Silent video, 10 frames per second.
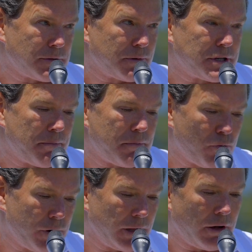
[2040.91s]
which I'm
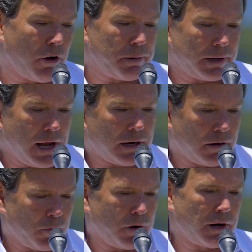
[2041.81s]
really hoping, knock
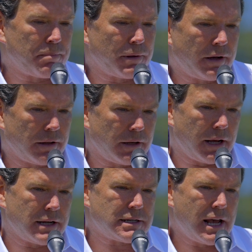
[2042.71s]
on wood, I play all the
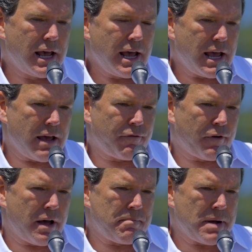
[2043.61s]
days. If
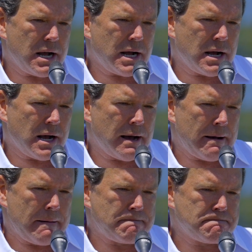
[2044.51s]
I'm
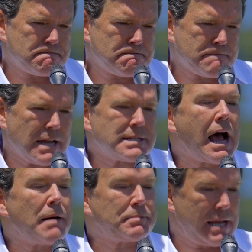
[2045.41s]
10
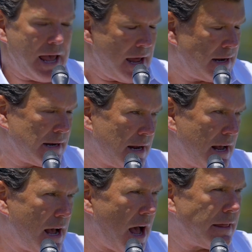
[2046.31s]
top 10,
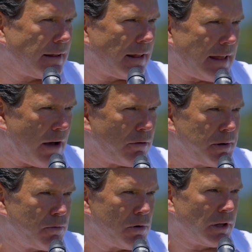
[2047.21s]
I think that would
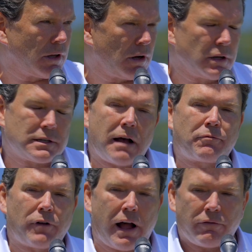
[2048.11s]
be really good. Top
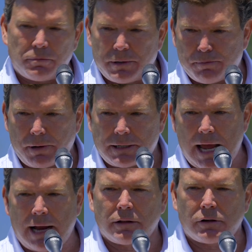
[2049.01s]
5 would be
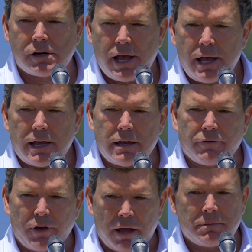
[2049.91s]
spectacular.
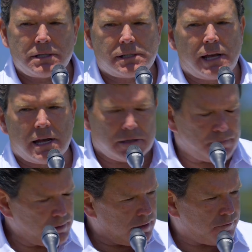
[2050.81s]
If NBC has to
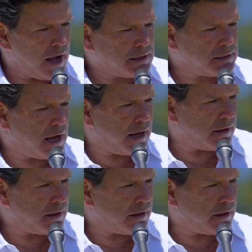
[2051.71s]
put the Fox guy